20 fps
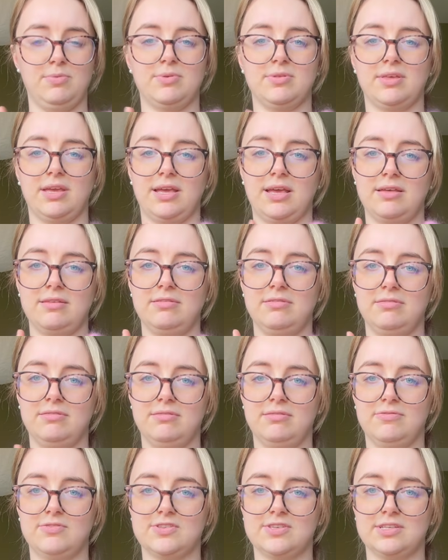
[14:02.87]
with like a
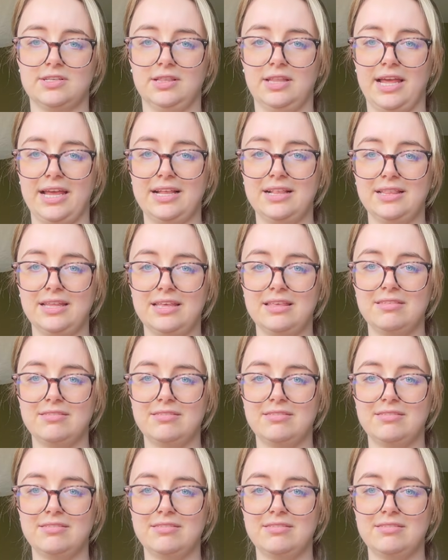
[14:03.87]
slightly